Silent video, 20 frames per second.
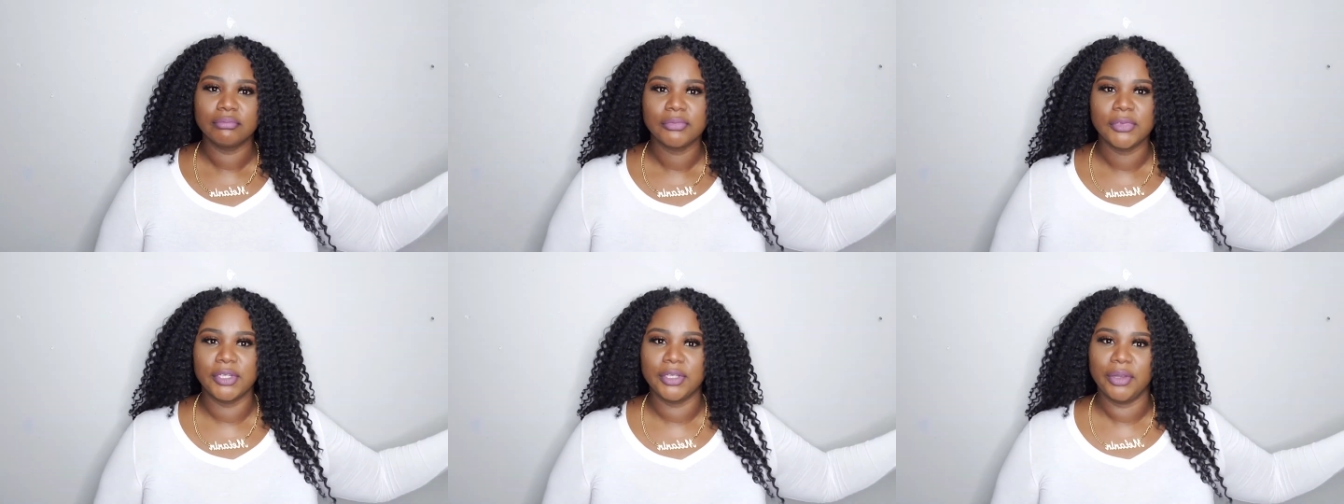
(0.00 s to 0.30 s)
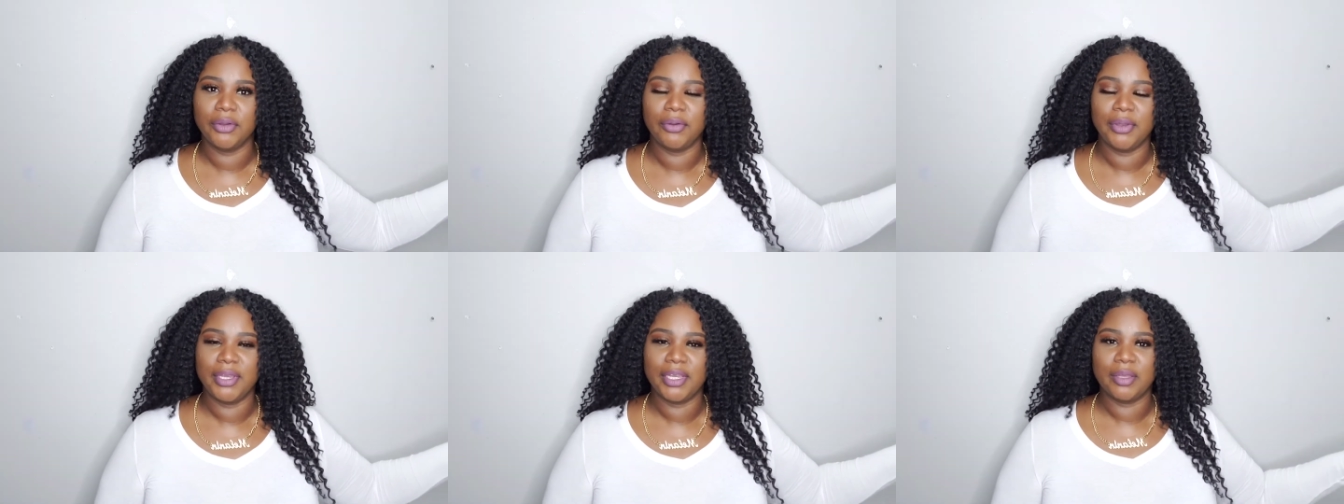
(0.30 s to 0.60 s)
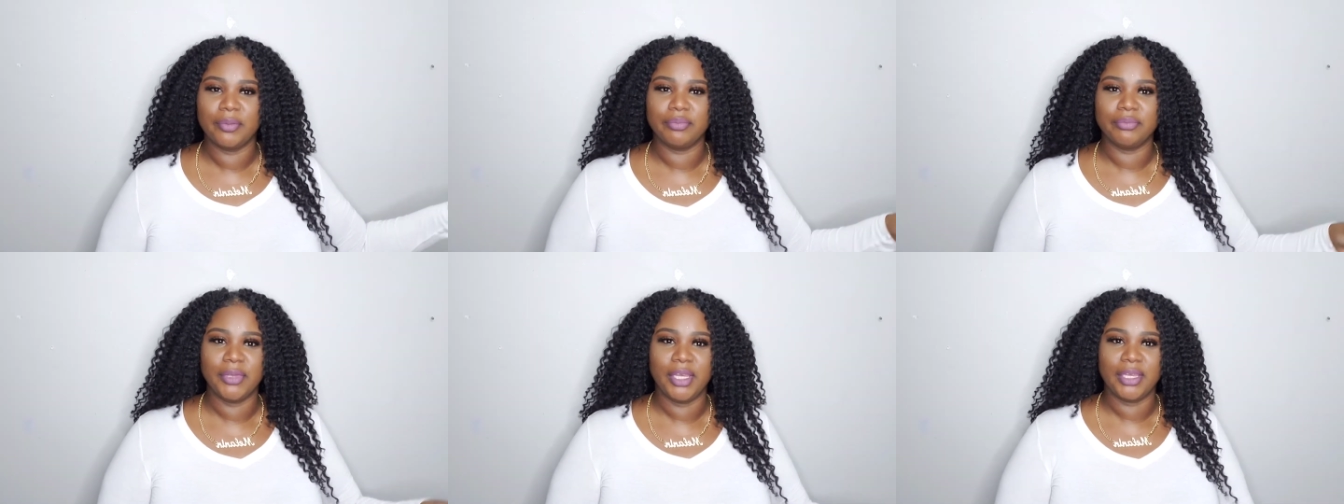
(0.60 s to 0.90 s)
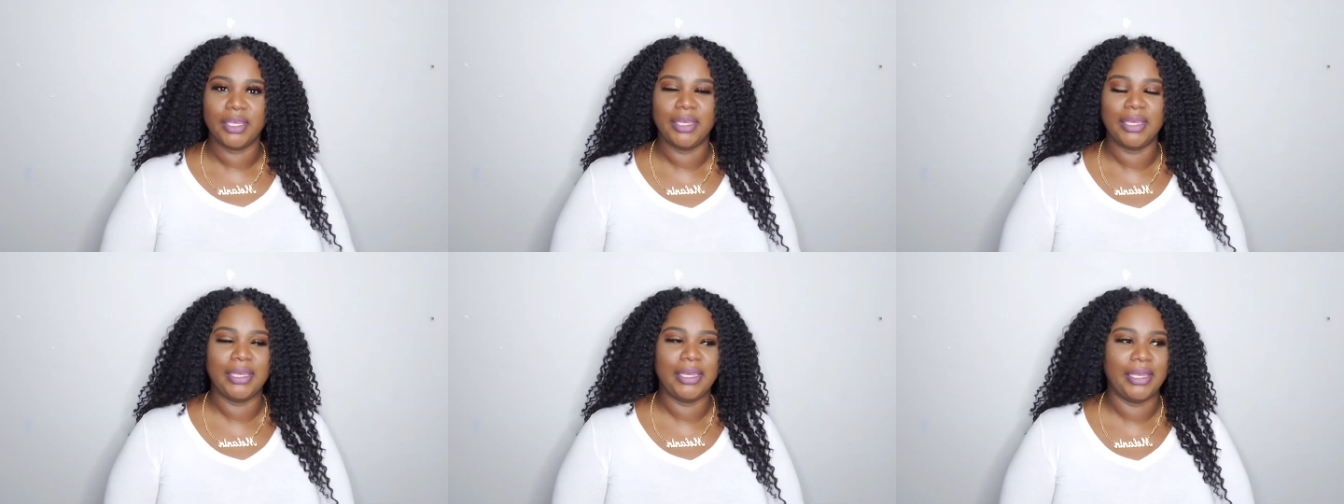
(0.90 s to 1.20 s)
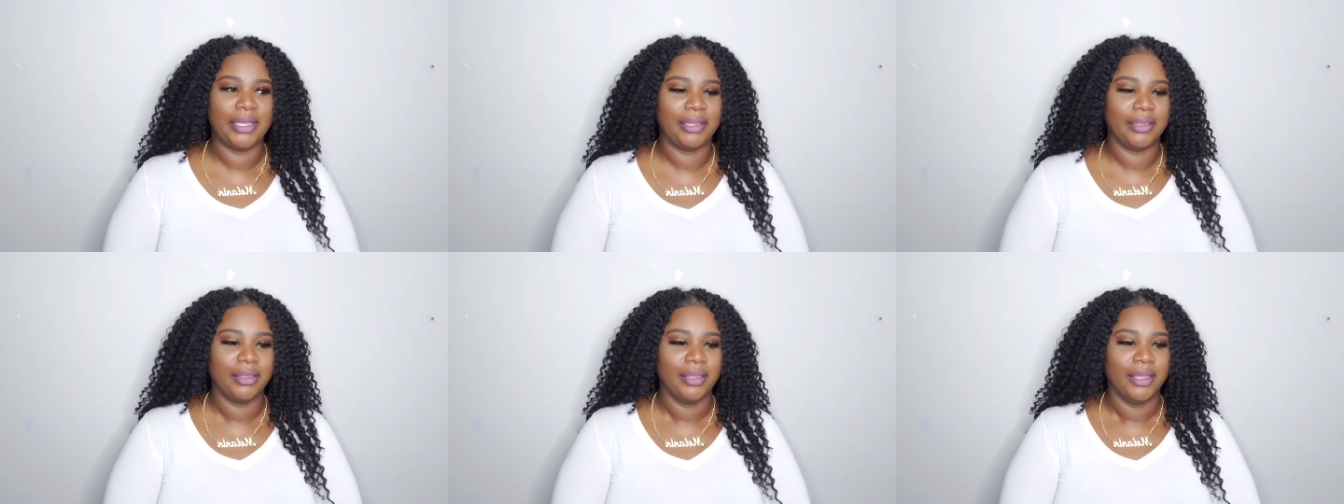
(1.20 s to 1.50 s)
you know, it could it could
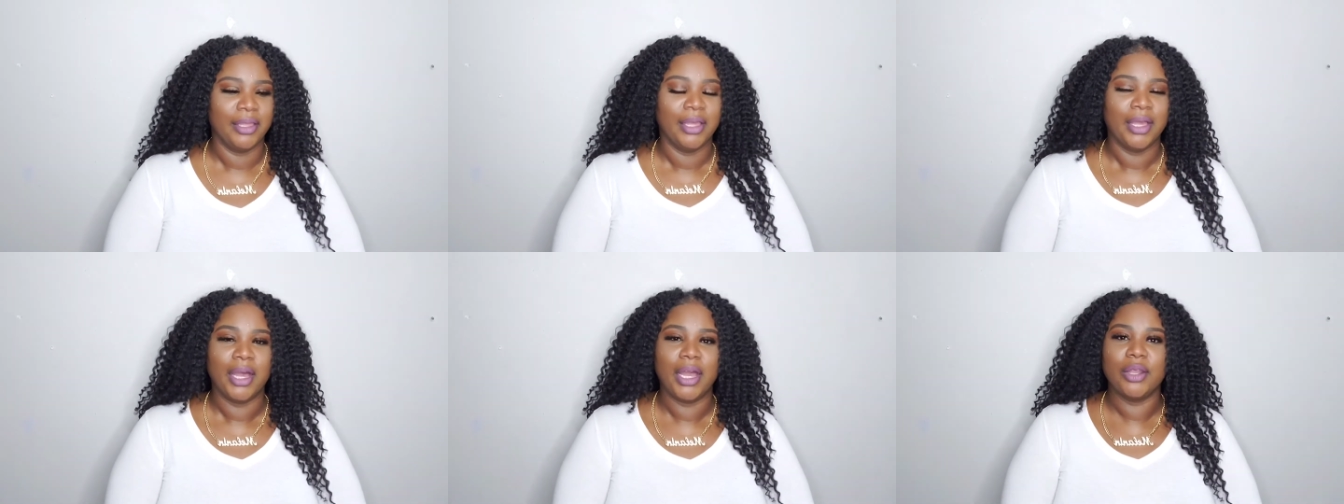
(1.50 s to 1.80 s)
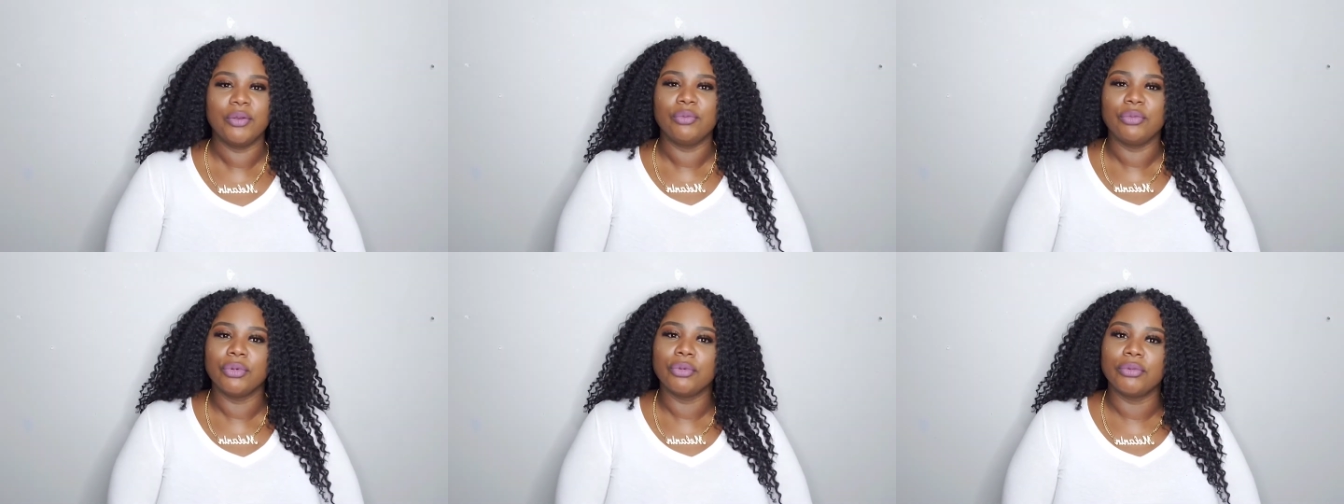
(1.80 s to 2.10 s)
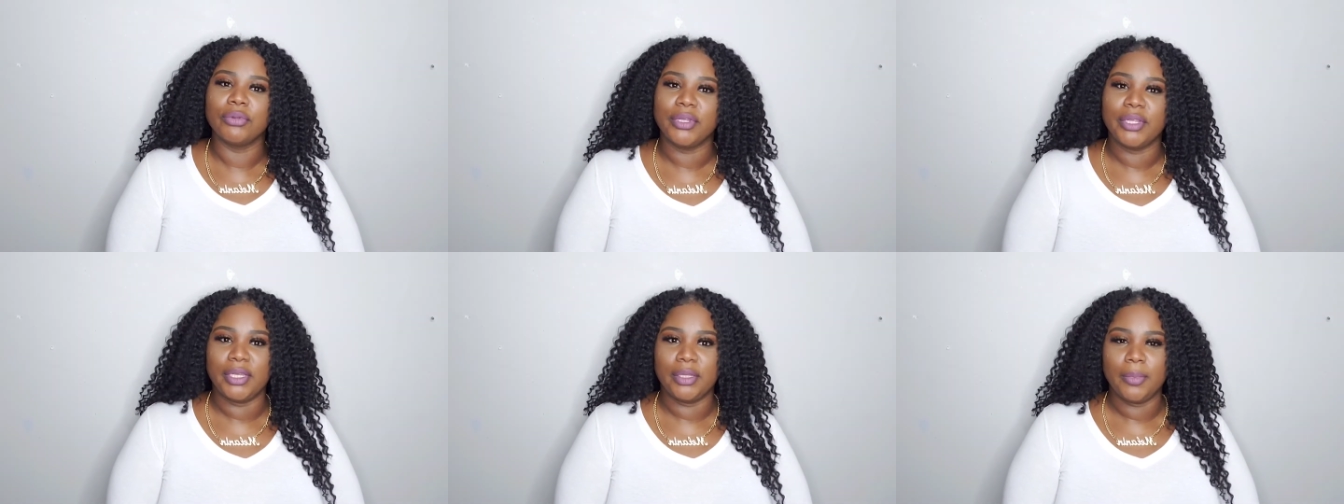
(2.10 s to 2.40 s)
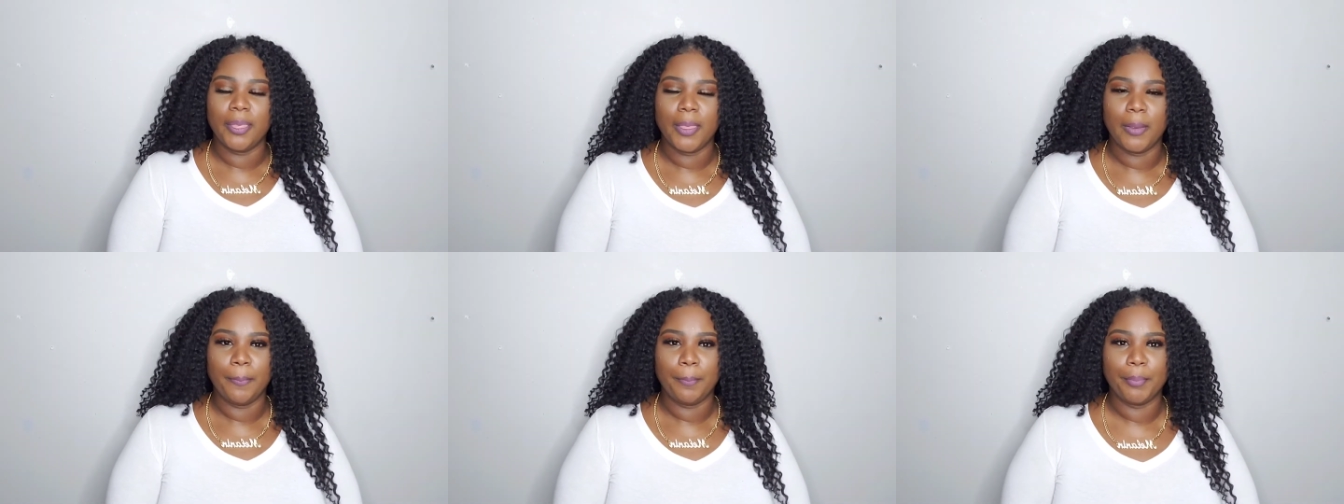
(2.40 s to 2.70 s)
get unruly,